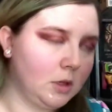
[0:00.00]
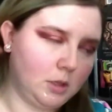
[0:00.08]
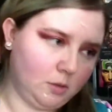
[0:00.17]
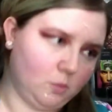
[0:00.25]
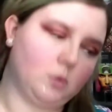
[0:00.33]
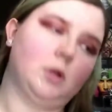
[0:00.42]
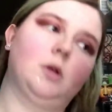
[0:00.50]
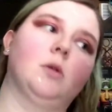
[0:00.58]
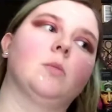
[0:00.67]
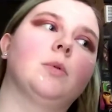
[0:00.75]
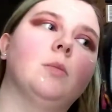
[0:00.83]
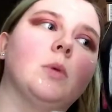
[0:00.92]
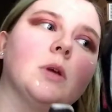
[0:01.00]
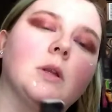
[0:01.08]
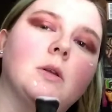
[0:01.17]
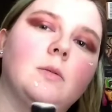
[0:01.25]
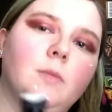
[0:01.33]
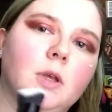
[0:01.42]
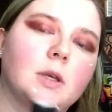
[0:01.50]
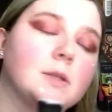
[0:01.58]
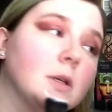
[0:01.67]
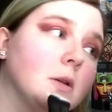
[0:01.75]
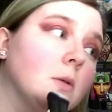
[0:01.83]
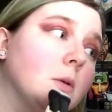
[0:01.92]
it will help. But like I
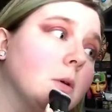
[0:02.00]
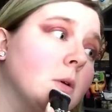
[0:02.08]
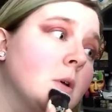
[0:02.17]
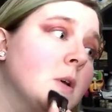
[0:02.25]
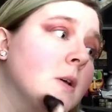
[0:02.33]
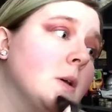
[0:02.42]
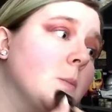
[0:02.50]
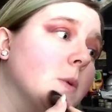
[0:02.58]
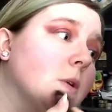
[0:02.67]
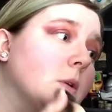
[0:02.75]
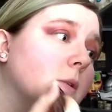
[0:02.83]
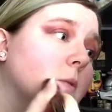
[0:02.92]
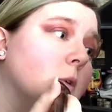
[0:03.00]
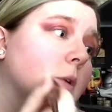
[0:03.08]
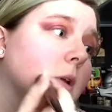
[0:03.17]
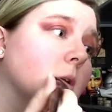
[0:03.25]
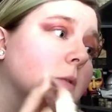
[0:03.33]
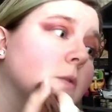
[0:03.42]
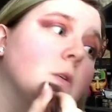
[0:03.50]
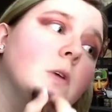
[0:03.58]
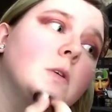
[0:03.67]
said, I don't know. Then if you have